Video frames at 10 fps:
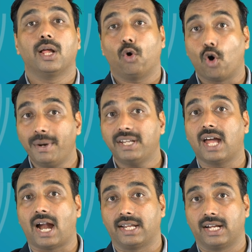Omit the
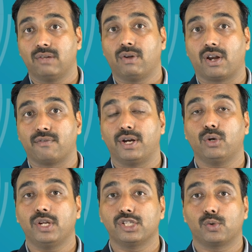article when referring to
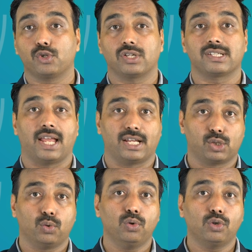institutions like
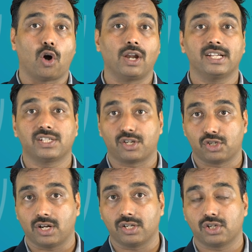school, college or
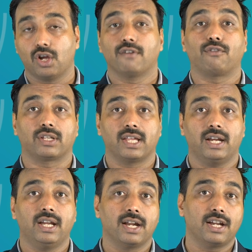church for their
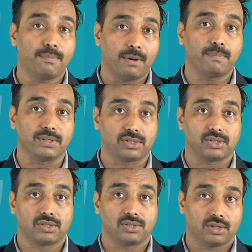intended
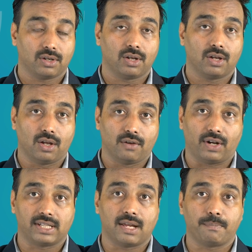purpose. For
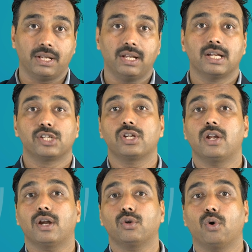example,
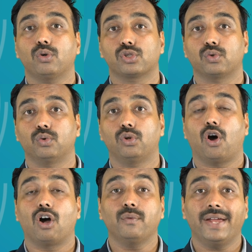children go to school
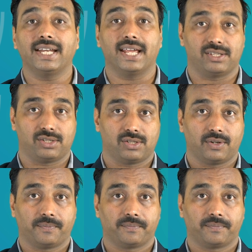on weekdays.